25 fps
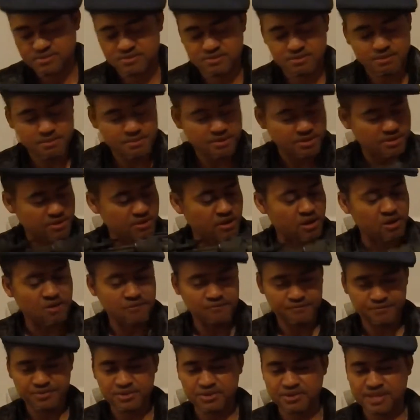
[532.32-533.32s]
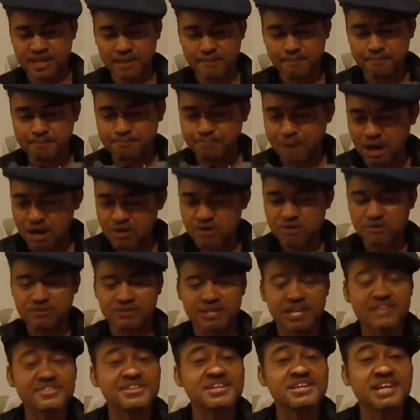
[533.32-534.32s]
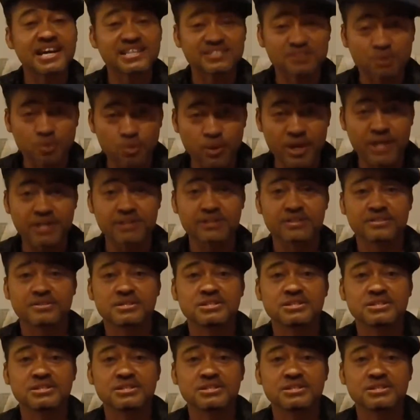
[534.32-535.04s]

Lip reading: I mean, oh, feel that burn. That thing got some weight.